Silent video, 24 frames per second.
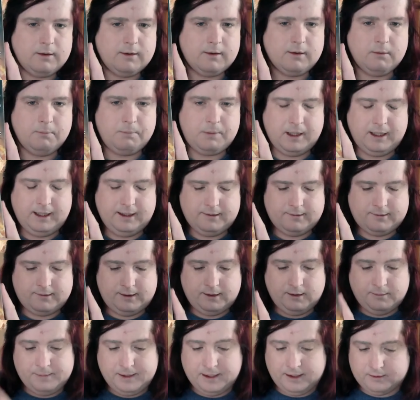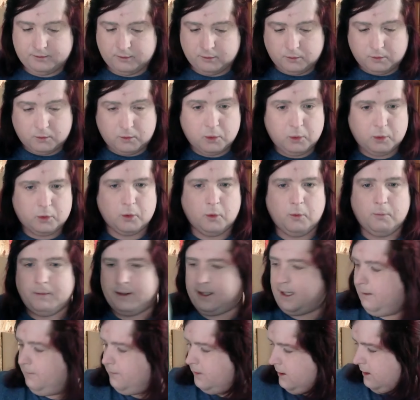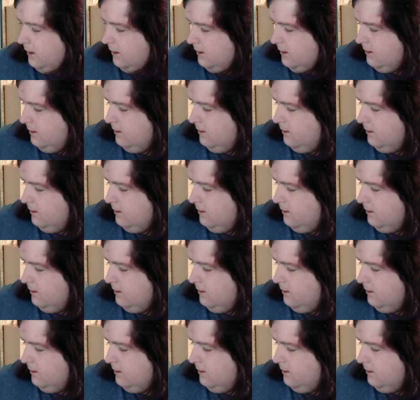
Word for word: Complete CIB, that's of course all my games are.